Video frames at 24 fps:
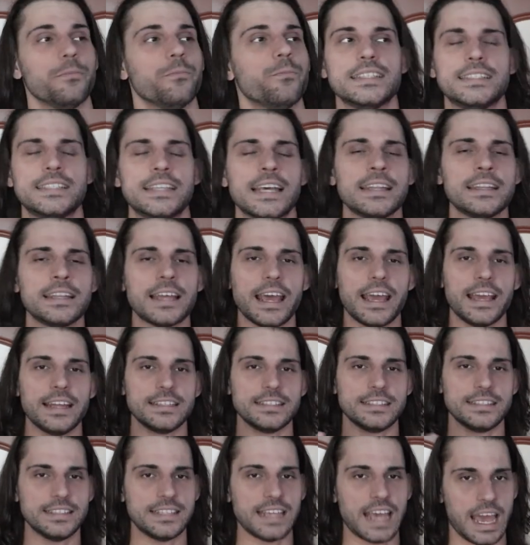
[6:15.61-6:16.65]
Seth
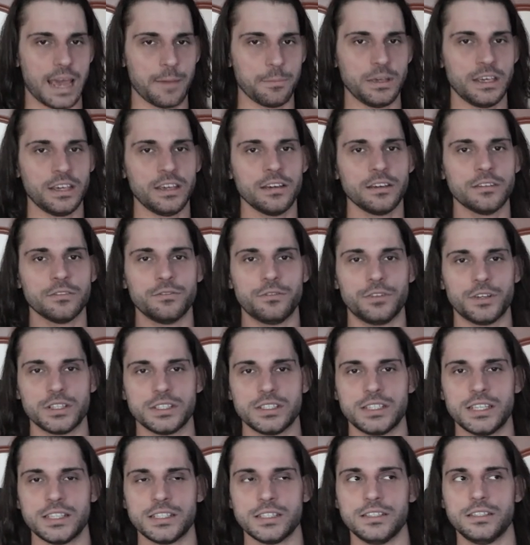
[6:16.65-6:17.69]
and Sami
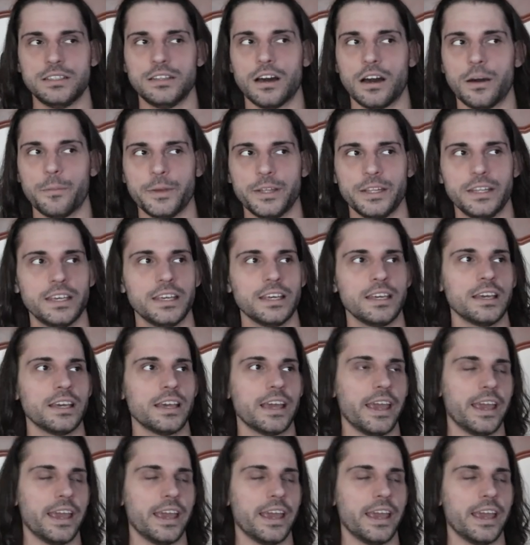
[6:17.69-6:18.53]
versus Dominik